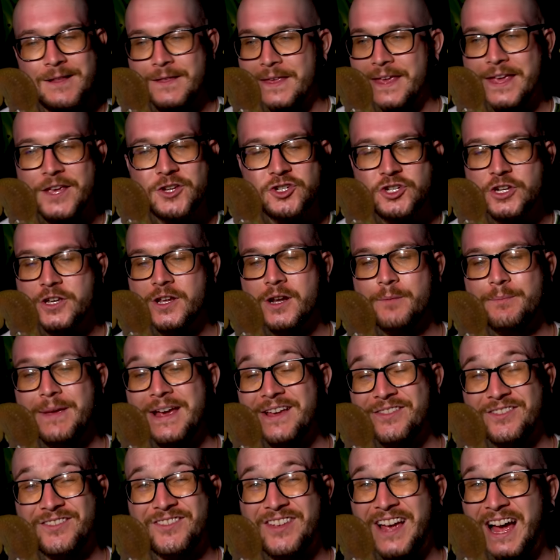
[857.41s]
Is she gonna
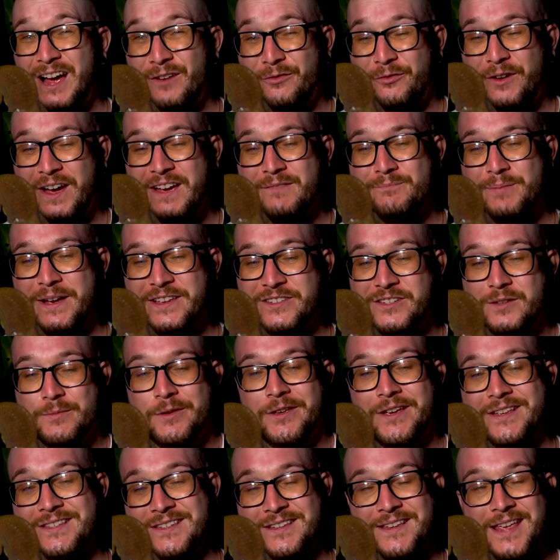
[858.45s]
make the top five best
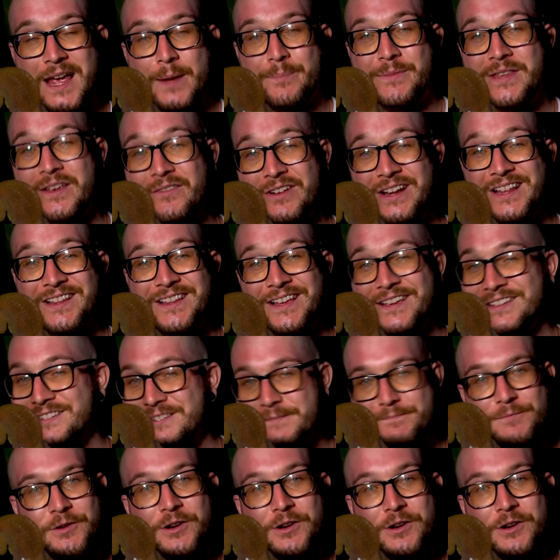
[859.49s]
chameleons in captivity list?